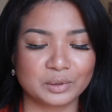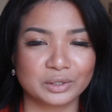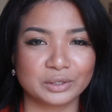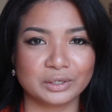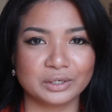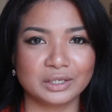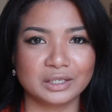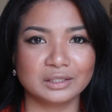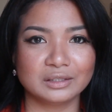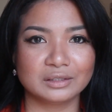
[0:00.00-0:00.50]

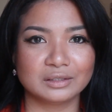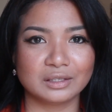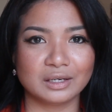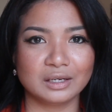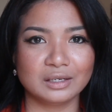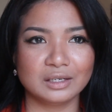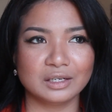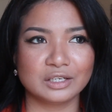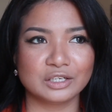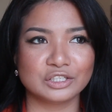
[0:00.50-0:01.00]
current
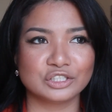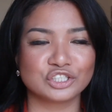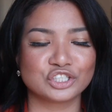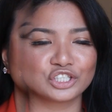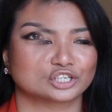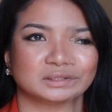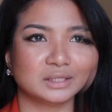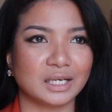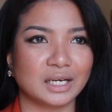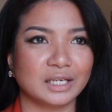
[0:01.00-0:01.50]

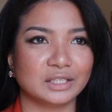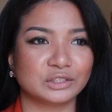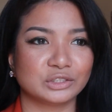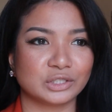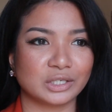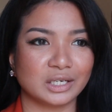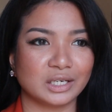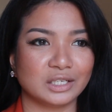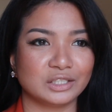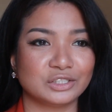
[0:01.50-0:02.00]
knowledge. I
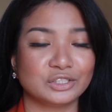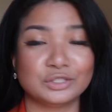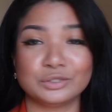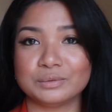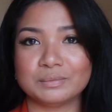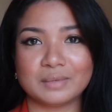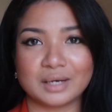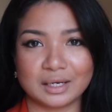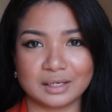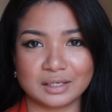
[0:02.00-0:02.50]
try to
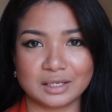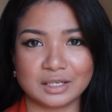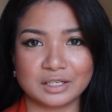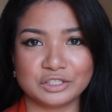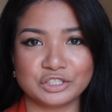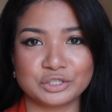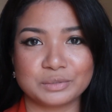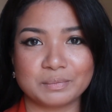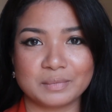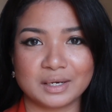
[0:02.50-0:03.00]

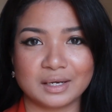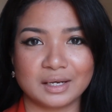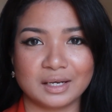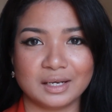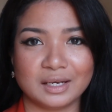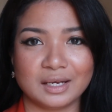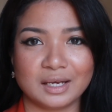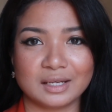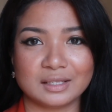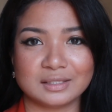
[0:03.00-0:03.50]
manage
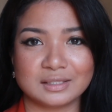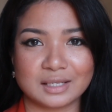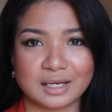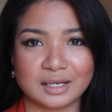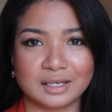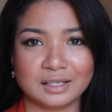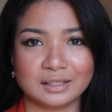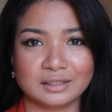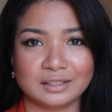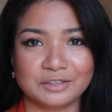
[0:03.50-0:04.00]
my
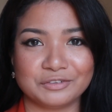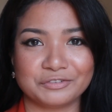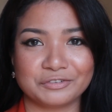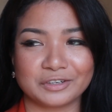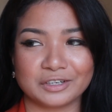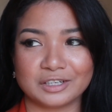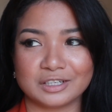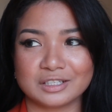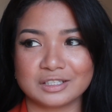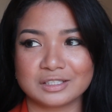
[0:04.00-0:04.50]
anxiety
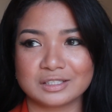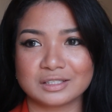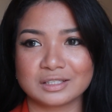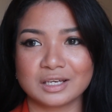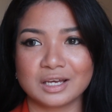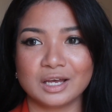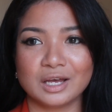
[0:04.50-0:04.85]
first